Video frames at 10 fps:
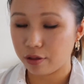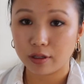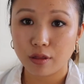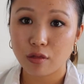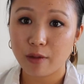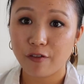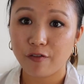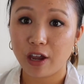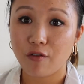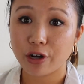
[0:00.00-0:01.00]
So this is my
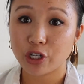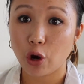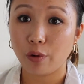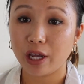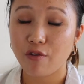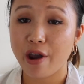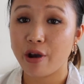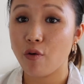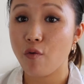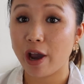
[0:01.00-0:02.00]
favourite holy
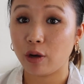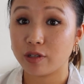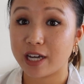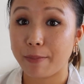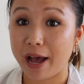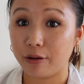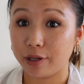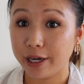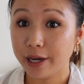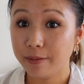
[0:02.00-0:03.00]
grail ride or die
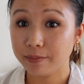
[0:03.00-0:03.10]
powder.